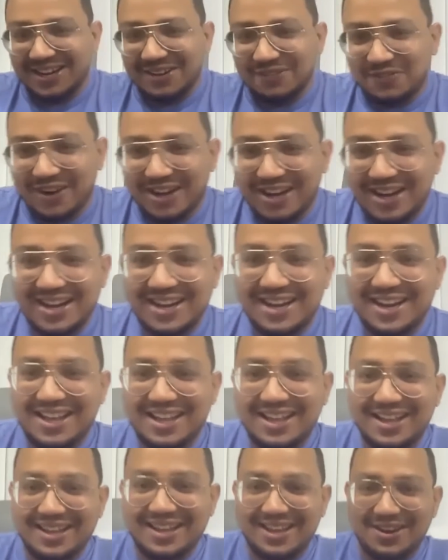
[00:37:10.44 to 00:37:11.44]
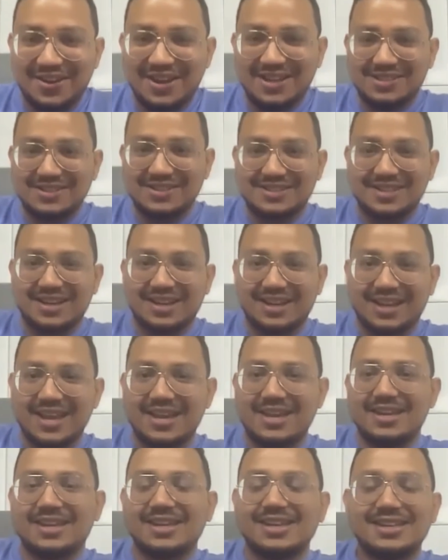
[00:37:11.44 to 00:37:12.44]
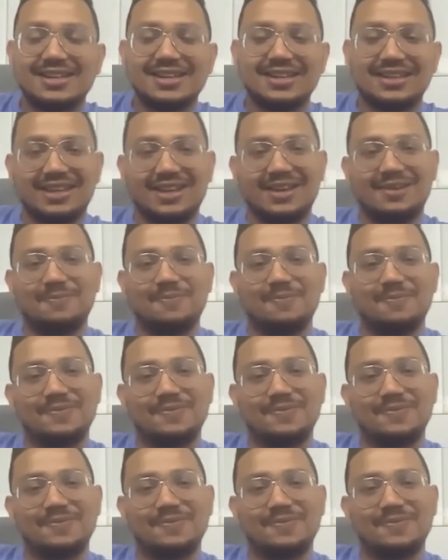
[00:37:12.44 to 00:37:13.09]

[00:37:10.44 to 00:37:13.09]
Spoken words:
different, as you said again. Yeah.